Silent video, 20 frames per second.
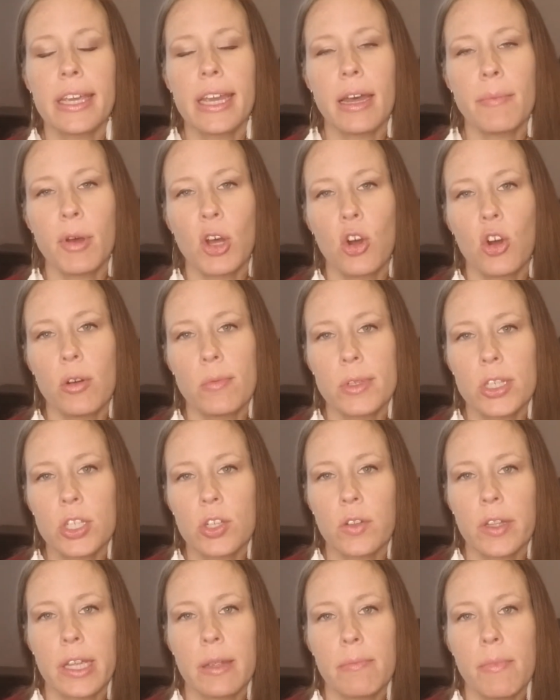I'm a
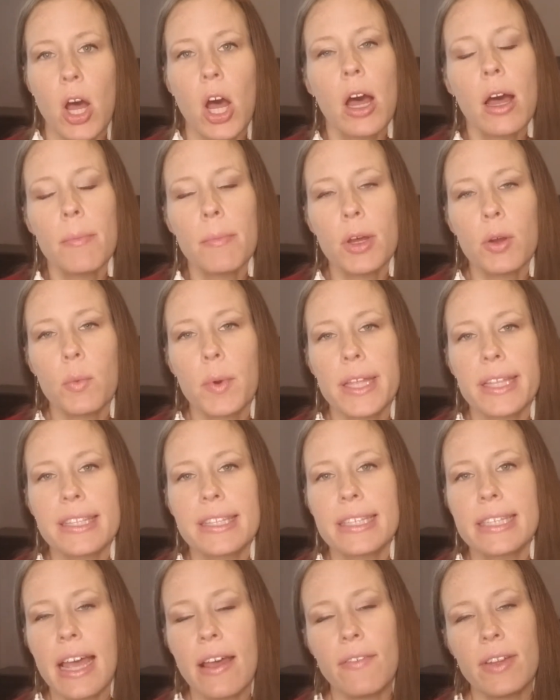homeschooling mom with
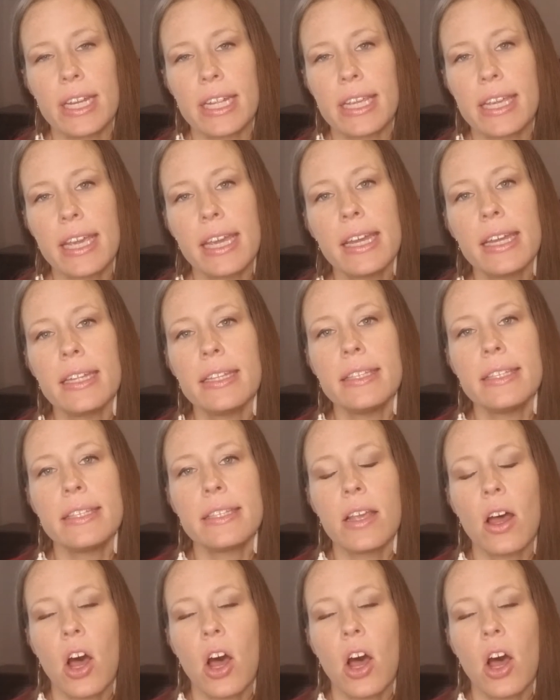7 kids.